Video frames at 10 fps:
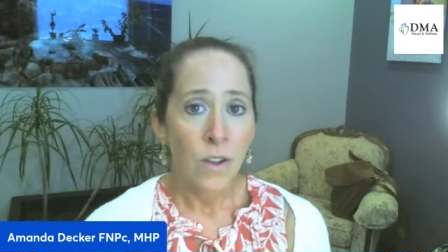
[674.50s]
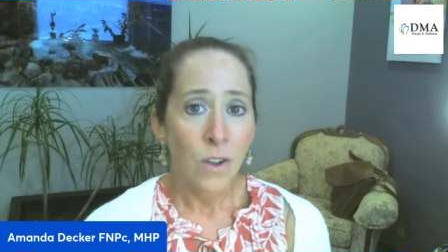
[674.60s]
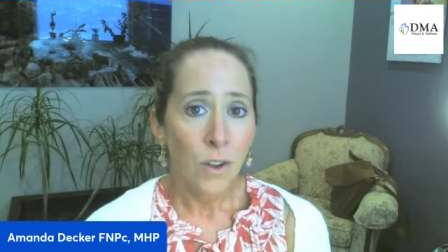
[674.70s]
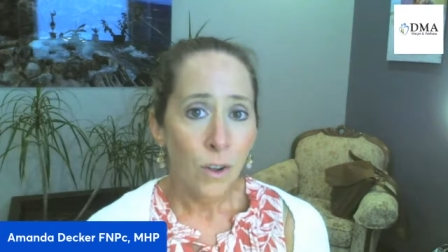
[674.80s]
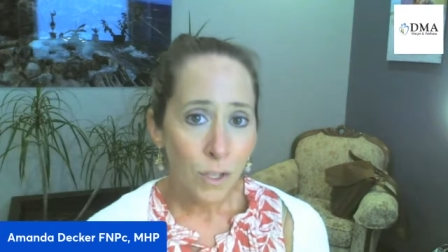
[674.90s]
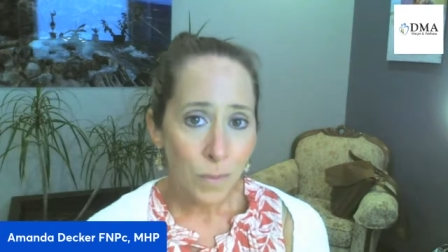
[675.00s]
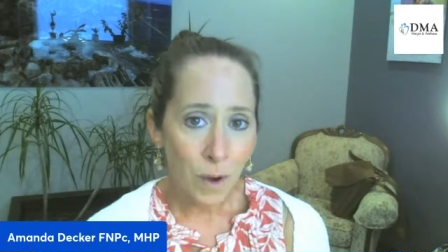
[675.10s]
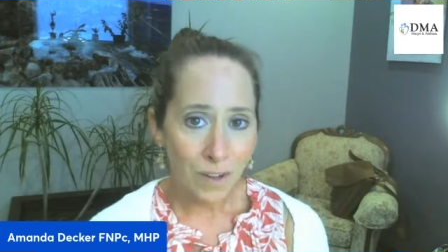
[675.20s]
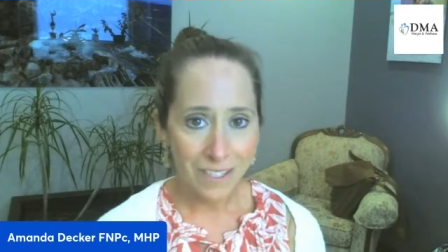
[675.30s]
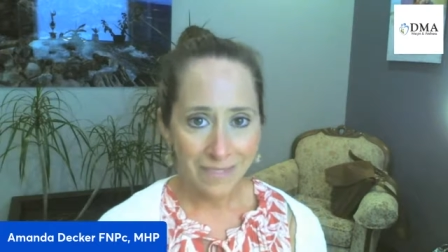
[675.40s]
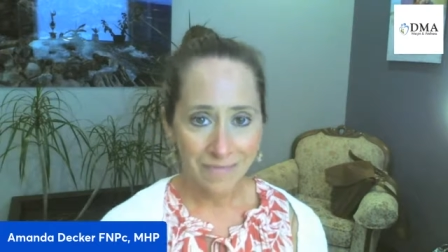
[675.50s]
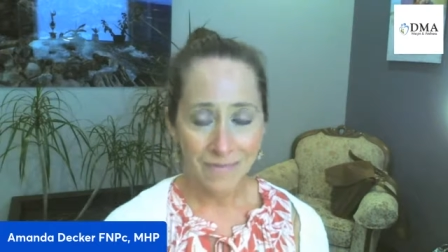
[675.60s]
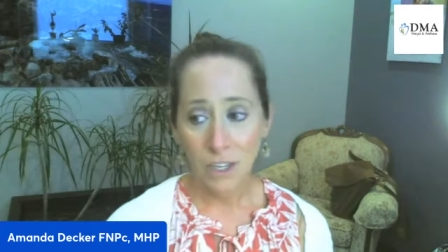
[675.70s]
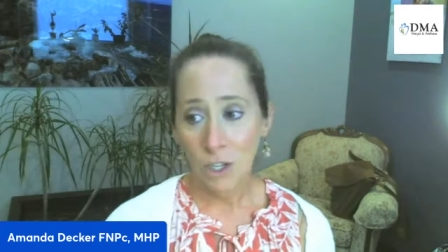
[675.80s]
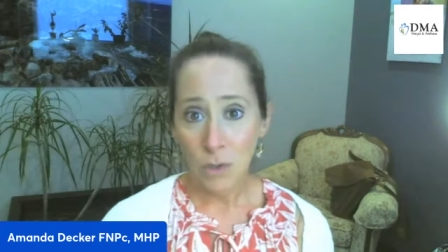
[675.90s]
Cook smart,
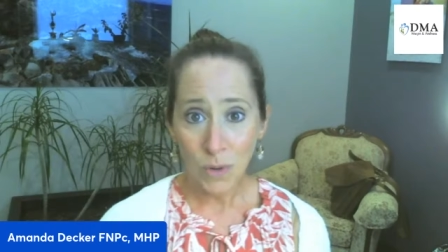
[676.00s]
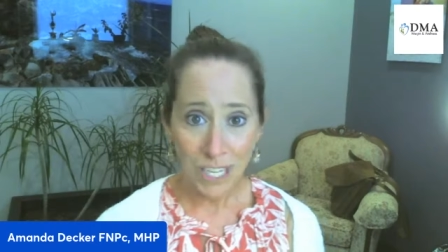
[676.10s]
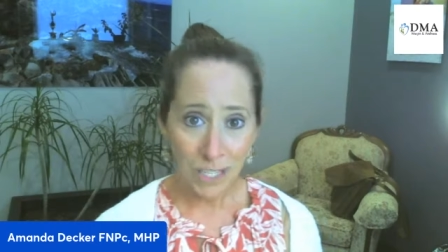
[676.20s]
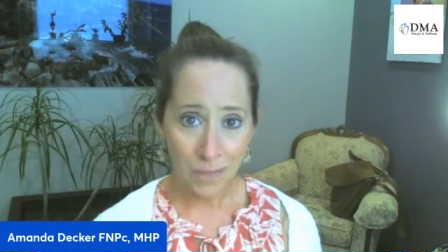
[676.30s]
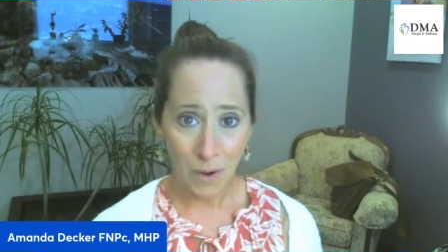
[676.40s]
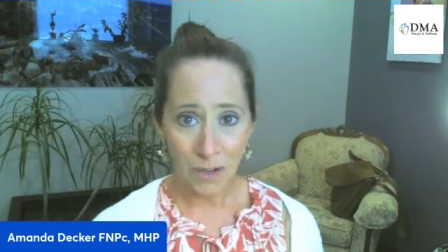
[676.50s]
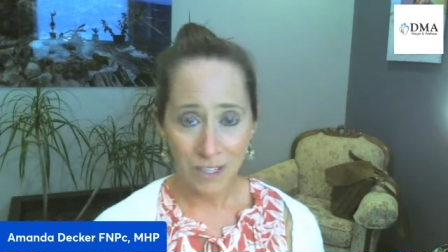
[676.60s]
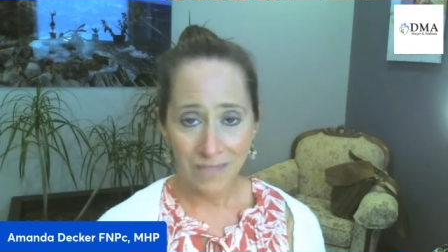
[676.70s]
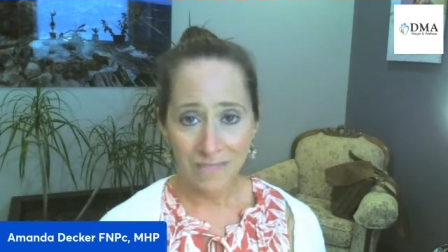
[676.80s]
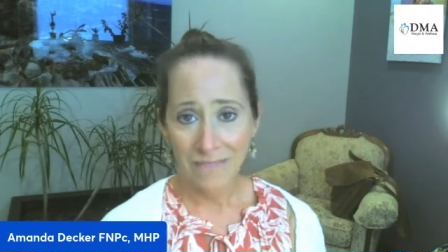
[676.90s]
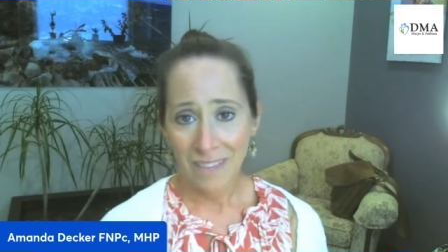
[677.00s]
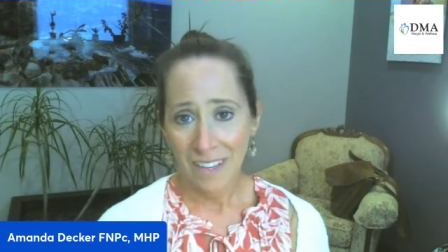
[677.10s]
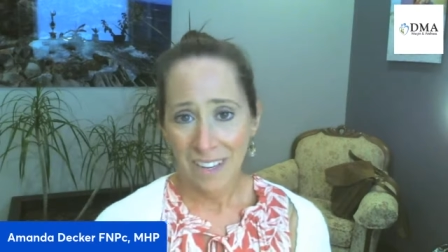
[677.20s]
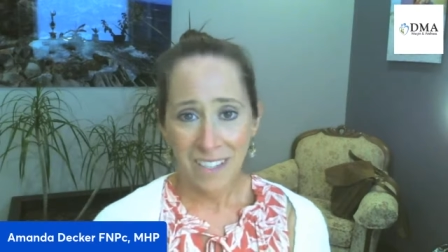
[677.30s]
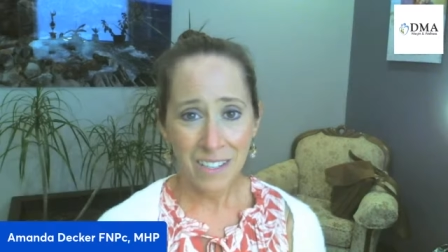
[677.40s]
drink smart,
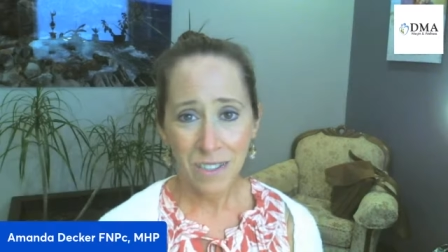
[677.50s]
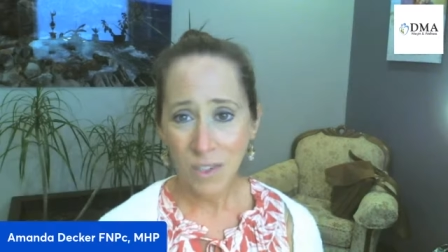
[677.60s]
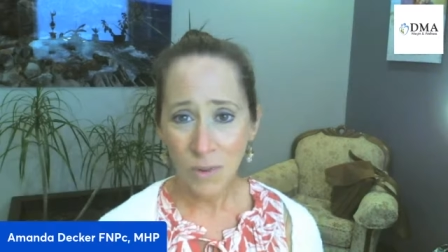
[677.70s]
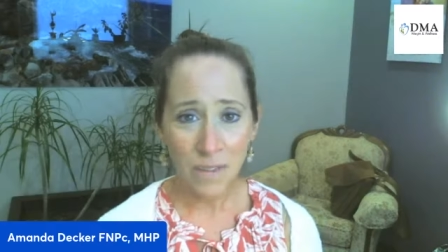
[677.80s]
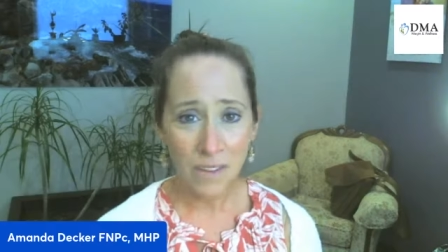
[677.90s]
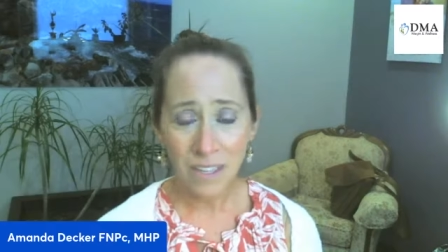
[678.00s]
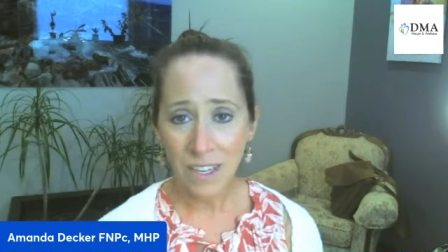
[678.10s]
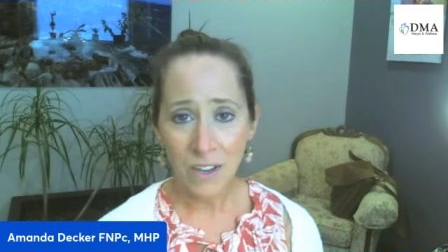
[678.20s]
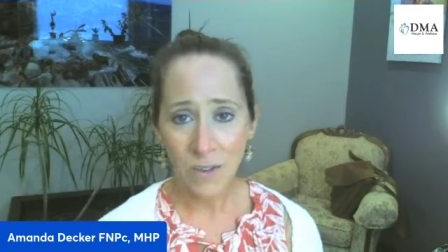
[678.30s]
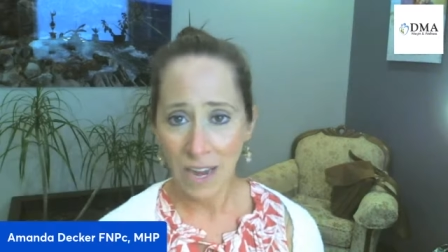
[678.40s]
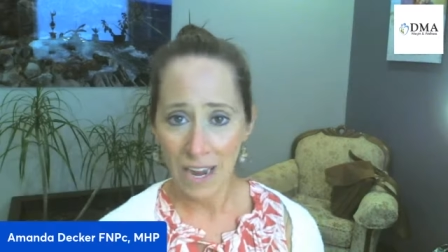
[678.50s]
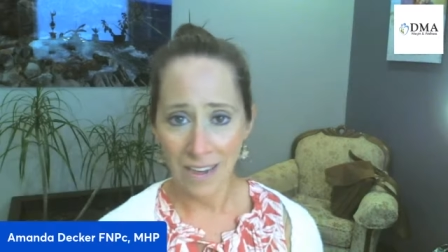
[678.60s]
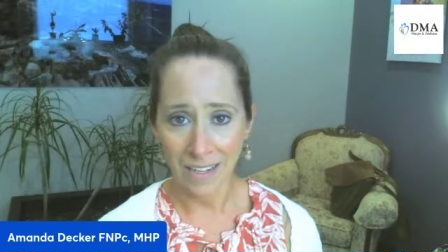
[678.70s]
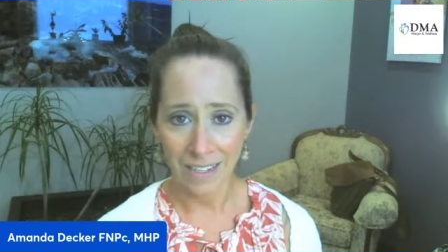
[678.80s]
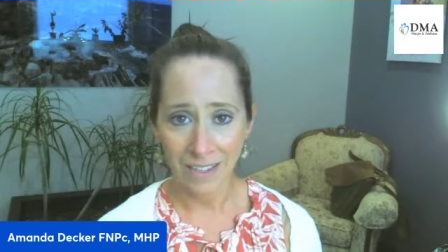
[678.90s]
and just do everything you
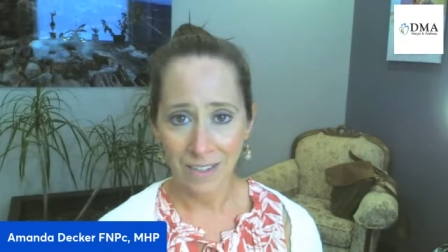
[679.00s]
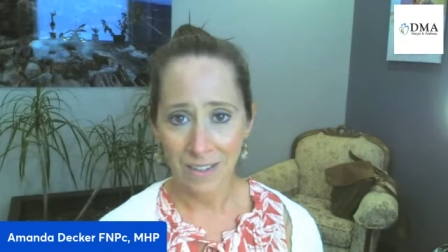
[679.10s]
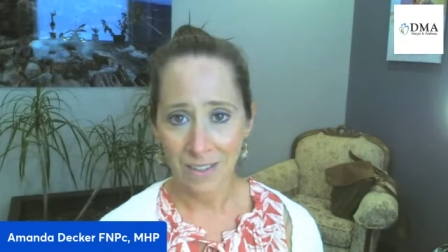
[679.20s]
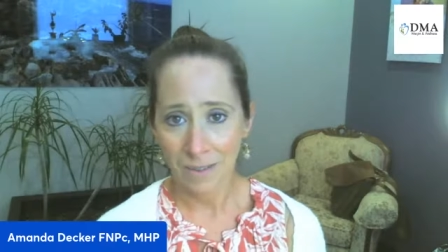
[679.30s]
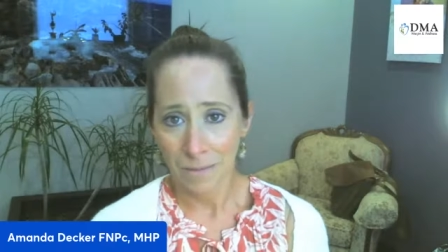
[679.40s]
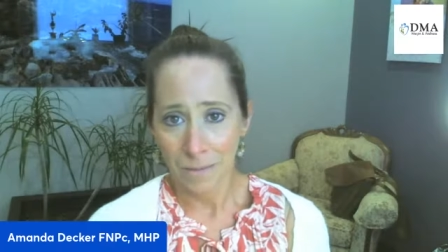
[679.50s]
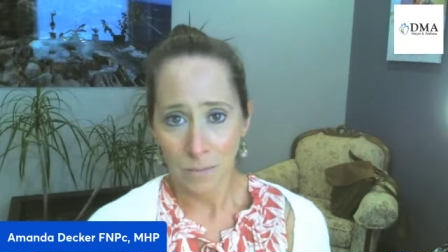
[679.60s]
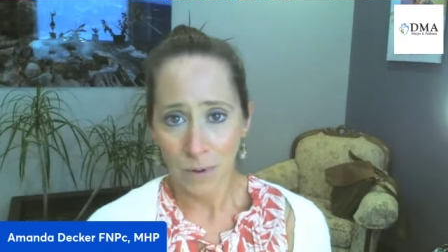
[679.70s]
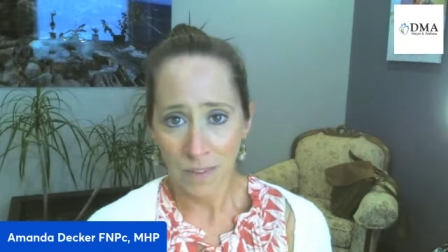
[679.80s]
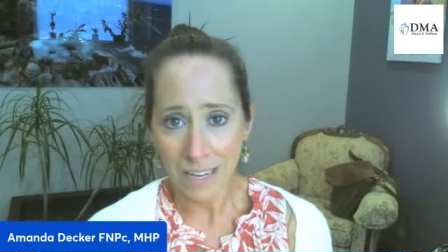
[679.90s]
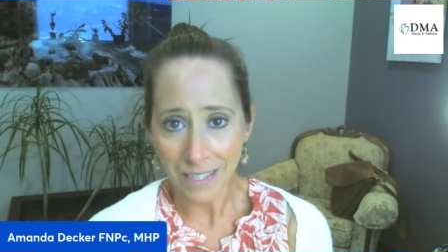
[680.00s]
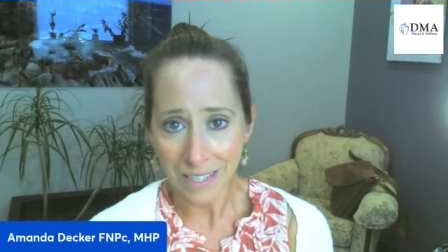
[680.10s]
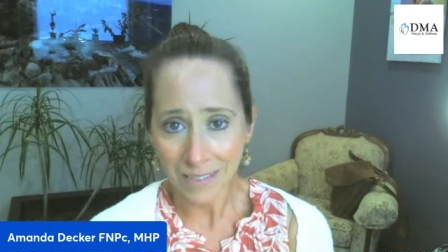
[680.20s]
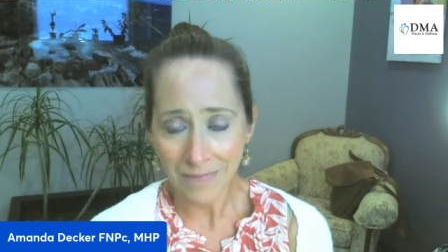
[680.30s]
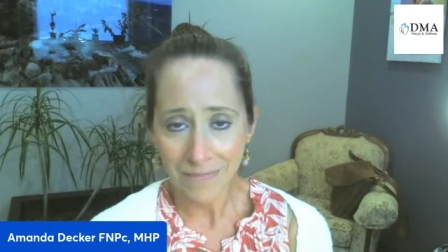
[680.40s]
can to prevent.